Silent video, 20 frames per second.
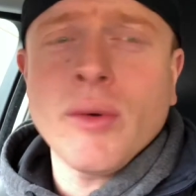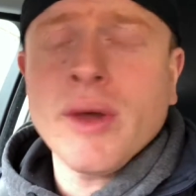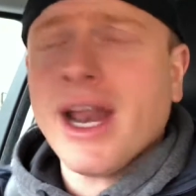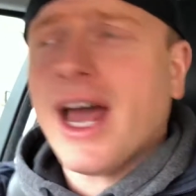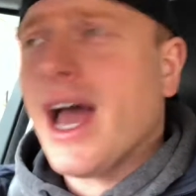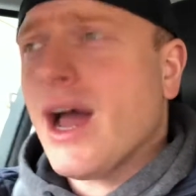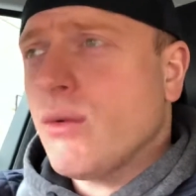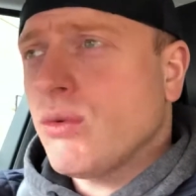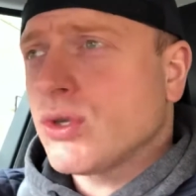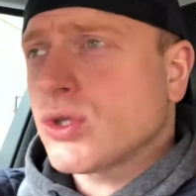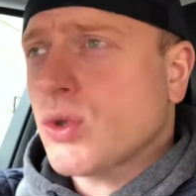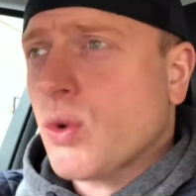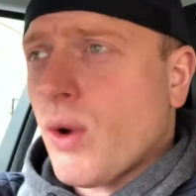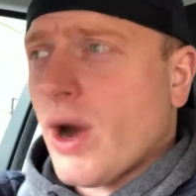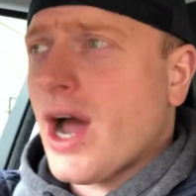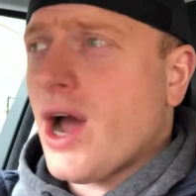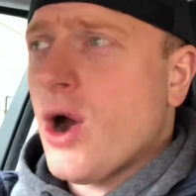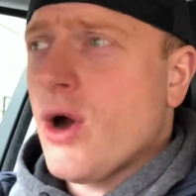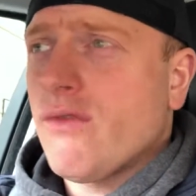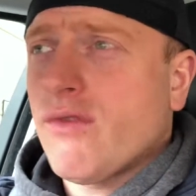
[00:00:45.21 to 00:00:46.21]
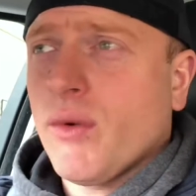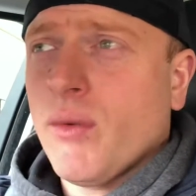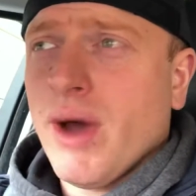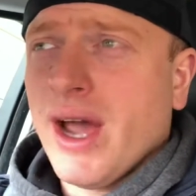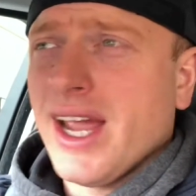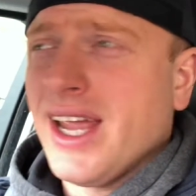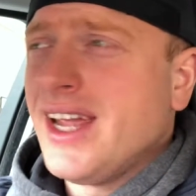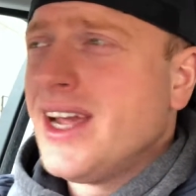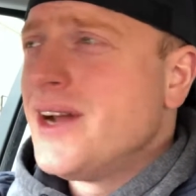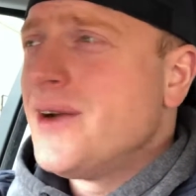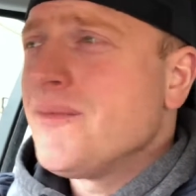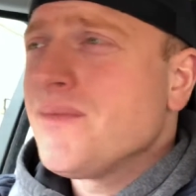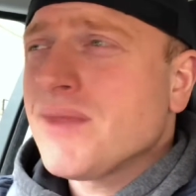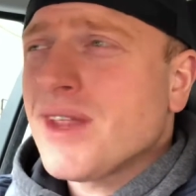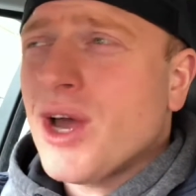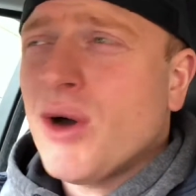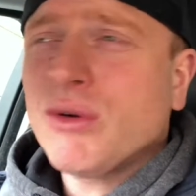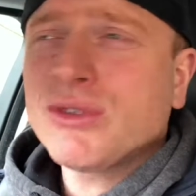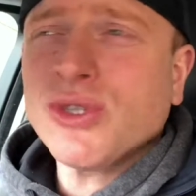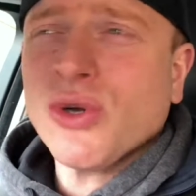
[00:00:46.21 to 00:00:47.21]
When I was quite overweight,
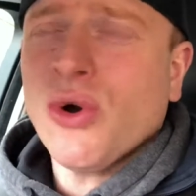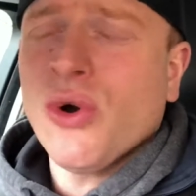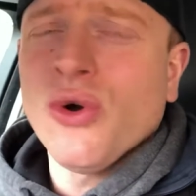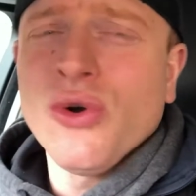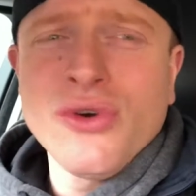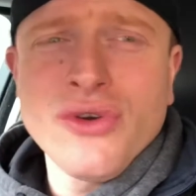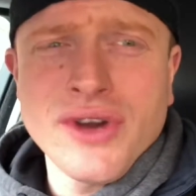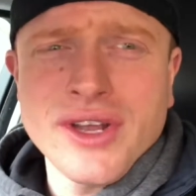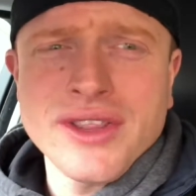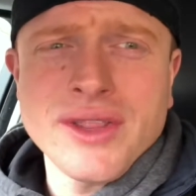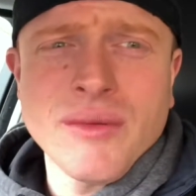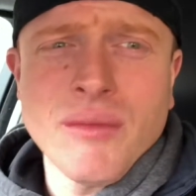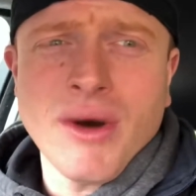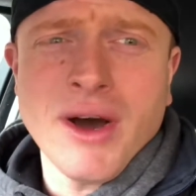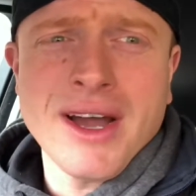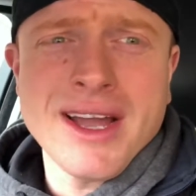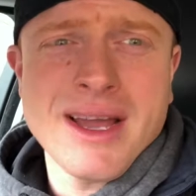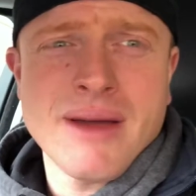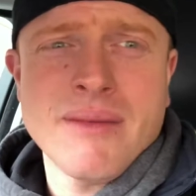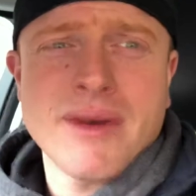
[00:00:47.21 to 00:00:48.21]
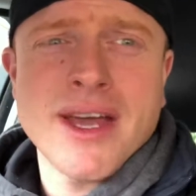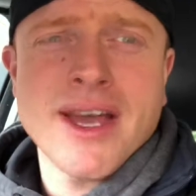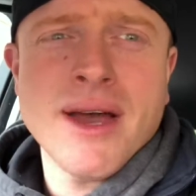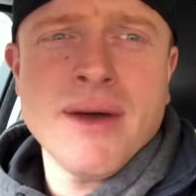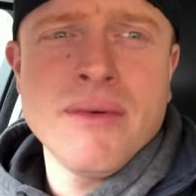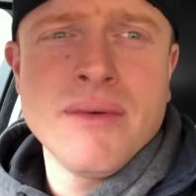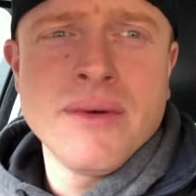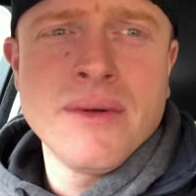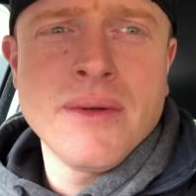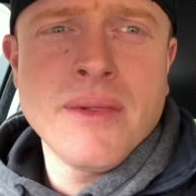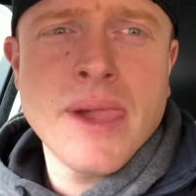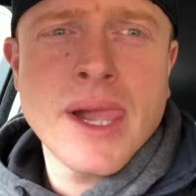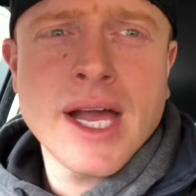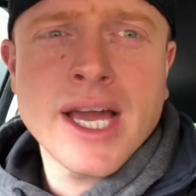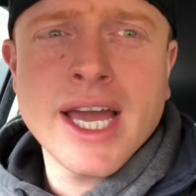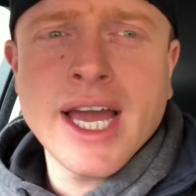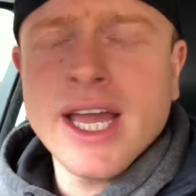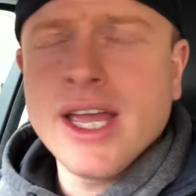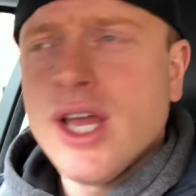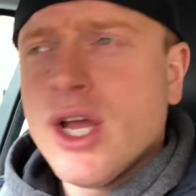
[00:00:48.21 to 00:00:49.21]
I wasn't hungrier than what I am now
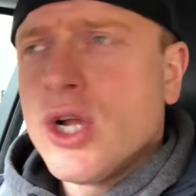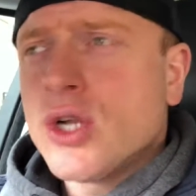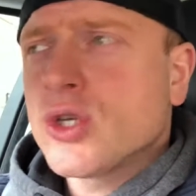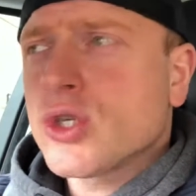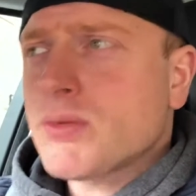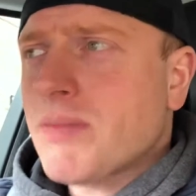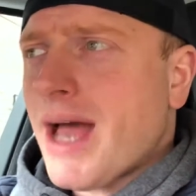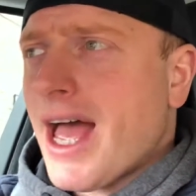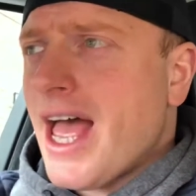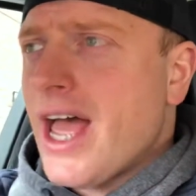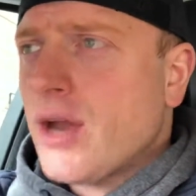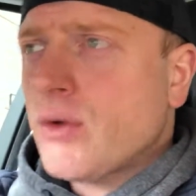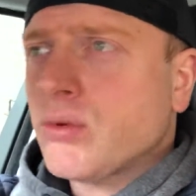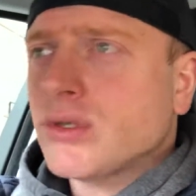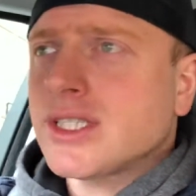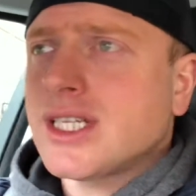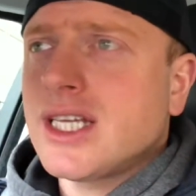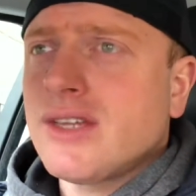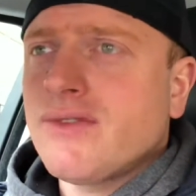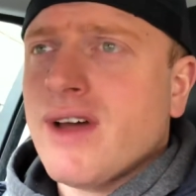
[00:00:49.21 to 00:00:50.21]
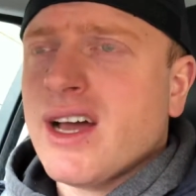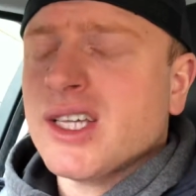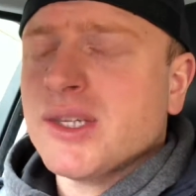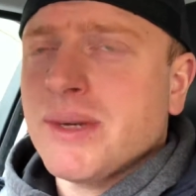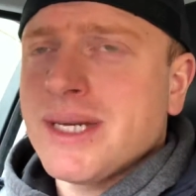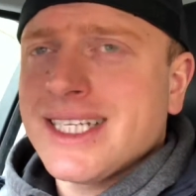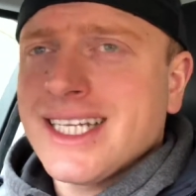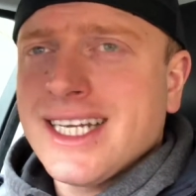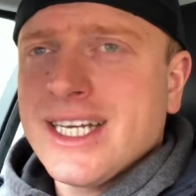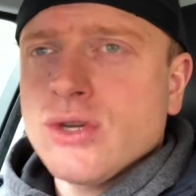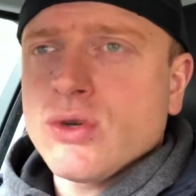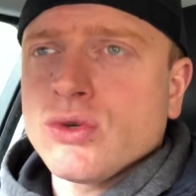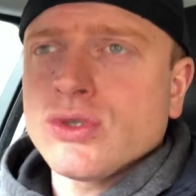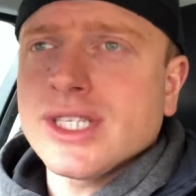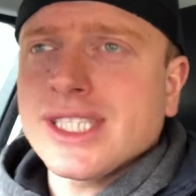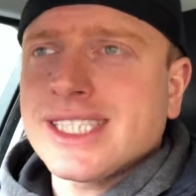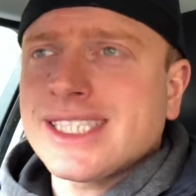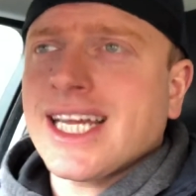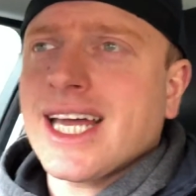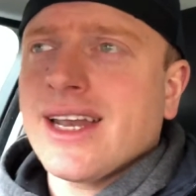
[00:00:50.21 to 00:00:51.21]
okay just my head wasn't in the right space and didn't
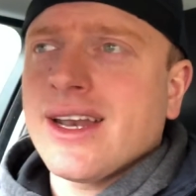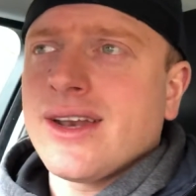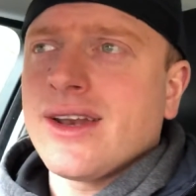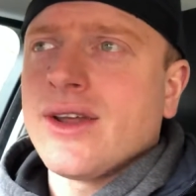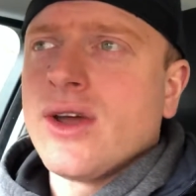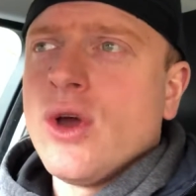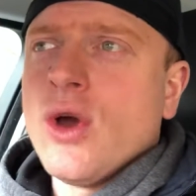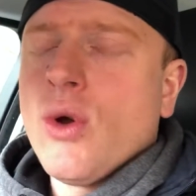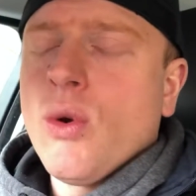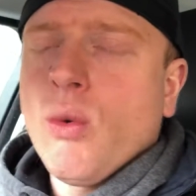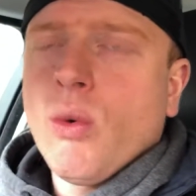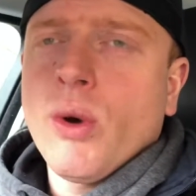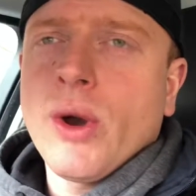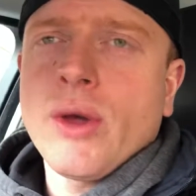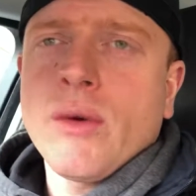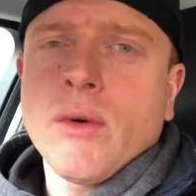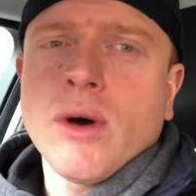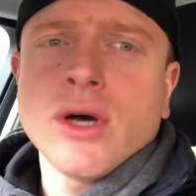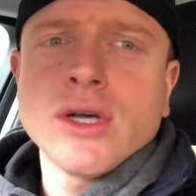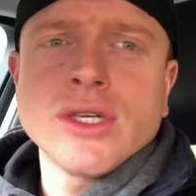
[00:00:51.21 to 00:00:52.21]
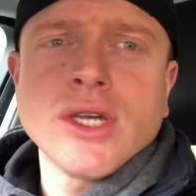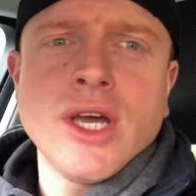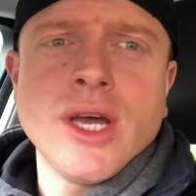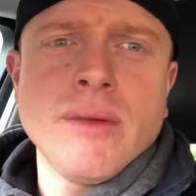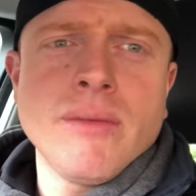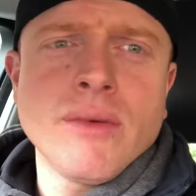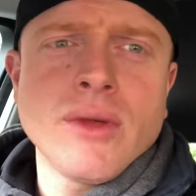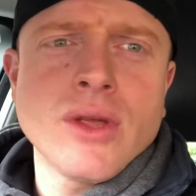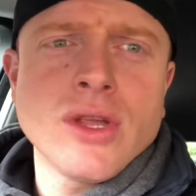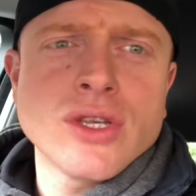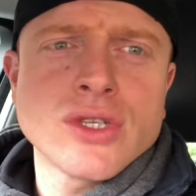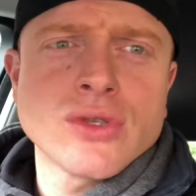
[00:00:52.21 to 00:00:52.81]
understand what it was um,